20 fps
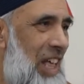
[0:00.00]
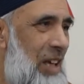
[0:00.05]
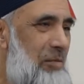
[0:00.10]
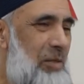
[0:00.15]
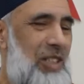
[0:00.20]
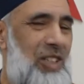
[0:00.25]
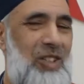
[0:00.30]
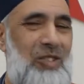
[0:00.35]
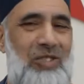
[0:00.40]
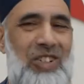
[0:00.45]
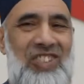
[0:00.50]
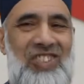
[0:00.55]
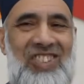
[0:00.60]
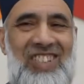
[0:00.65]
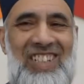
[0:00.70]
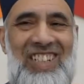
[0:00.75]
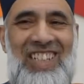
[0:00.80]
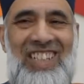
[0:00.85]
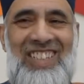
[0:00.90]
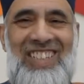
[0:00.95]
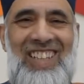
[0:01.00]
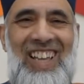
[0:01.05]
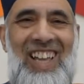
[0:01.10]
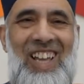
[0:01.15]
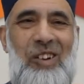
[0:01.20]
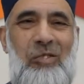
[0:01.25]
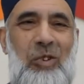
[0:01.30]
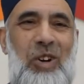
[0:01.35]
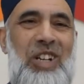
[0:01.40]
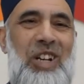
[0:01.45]
But the question is,
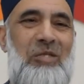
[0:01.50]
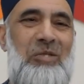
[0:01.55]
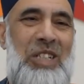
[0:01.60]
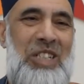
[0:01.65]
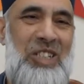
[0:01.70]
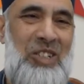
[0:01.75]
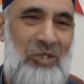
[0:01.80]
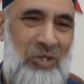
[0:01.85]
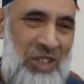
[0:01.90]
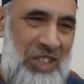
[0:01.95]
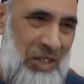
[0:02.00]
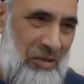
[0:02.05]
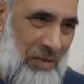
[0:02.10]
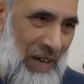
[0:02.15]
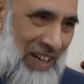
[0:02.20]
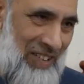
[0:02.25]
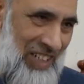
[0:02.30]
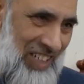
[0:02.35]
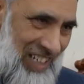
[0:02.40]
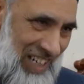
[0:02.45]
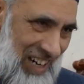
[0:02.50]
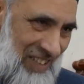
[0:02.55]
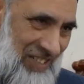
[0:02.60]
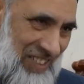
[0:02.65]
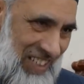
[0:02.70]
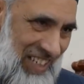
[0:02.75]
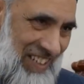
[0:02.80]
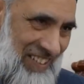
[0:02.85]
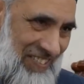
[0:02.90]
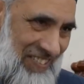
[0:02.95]
what are we doing about it
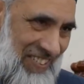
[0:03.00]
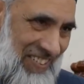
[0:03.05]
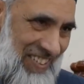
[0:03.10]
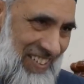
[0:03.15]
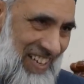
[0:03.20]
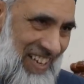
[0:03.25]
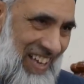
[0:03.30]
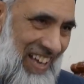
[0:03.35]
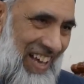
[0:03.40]
ourselves?